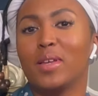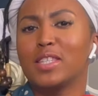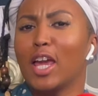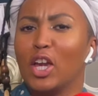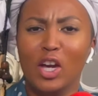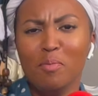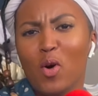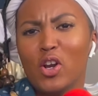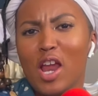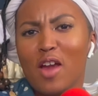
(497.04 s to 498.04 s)
It's like, good
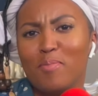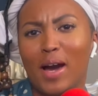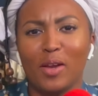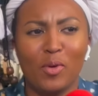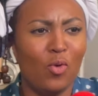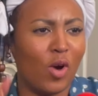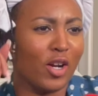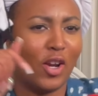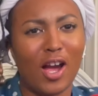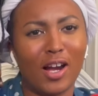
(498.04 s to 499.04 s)
morning, everybody. You are
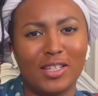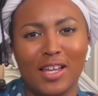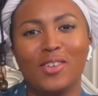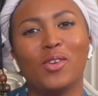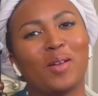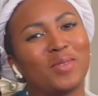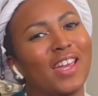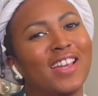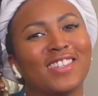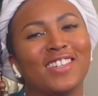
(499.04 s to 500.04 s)
locked in. You know what I'm
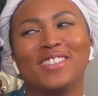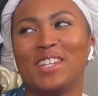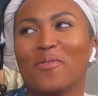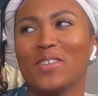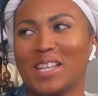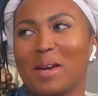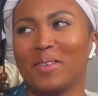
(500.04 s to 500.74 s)
saying? It's a different type of